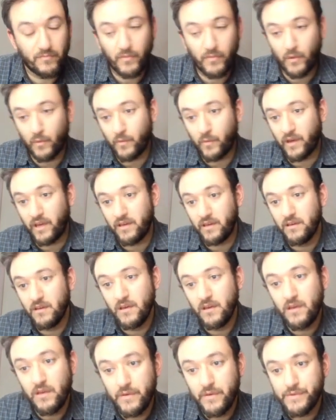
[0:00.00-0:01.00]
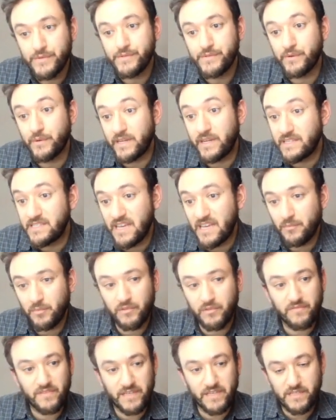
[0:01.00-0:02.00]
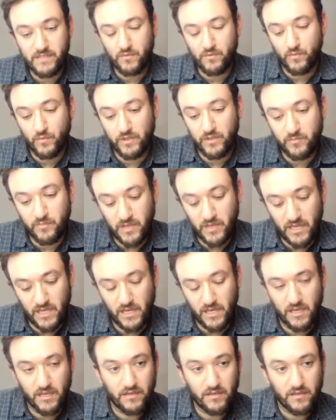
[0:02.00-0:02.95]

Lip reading: Okay, so an example of this would be